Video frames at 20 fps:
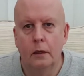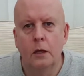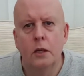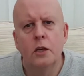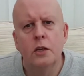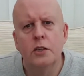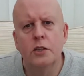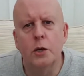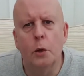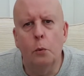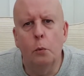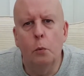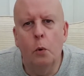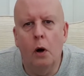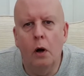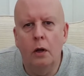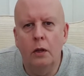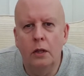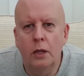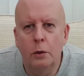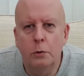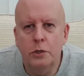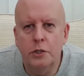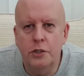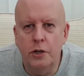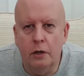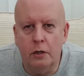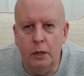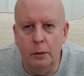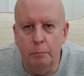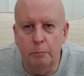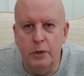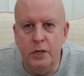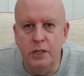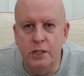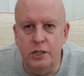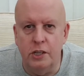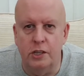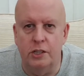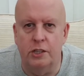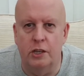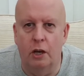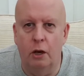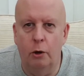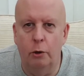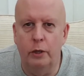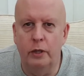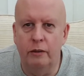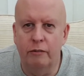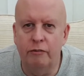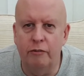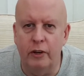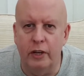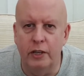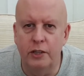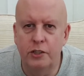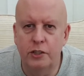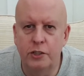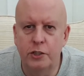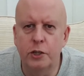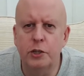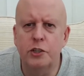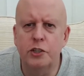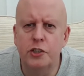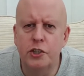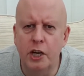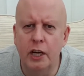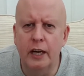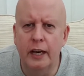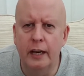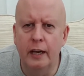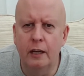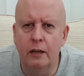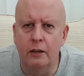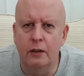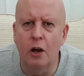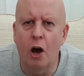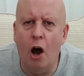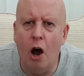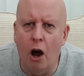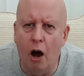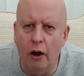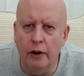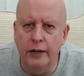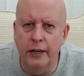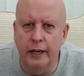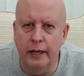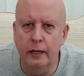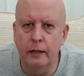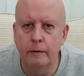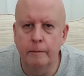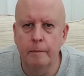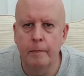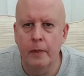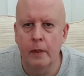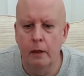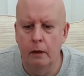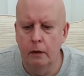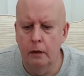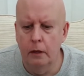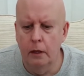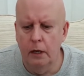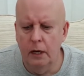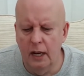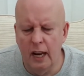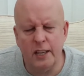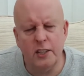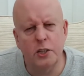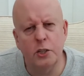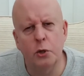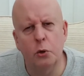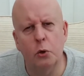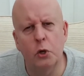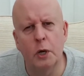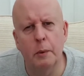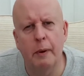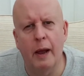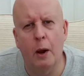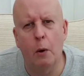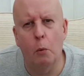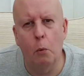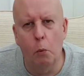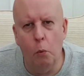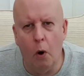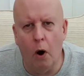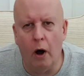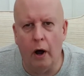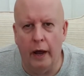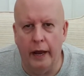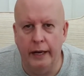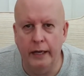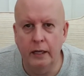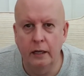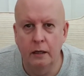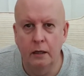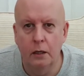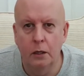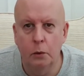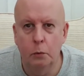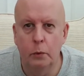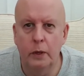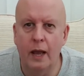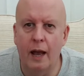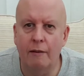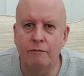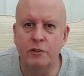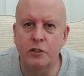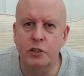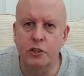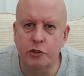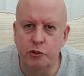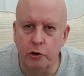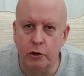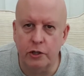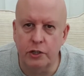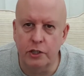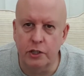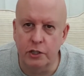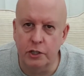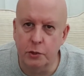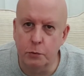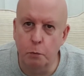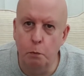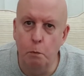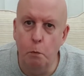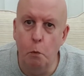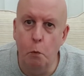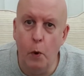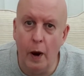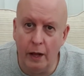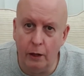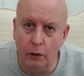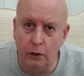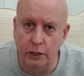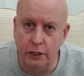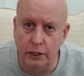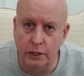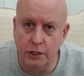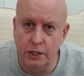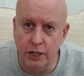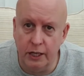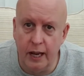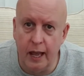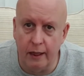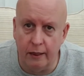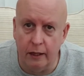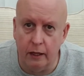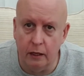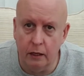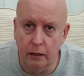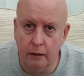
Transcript: So while those chocolate pieces are in the fridge, just chilling and hardening, let's talk about why we have structures welded together.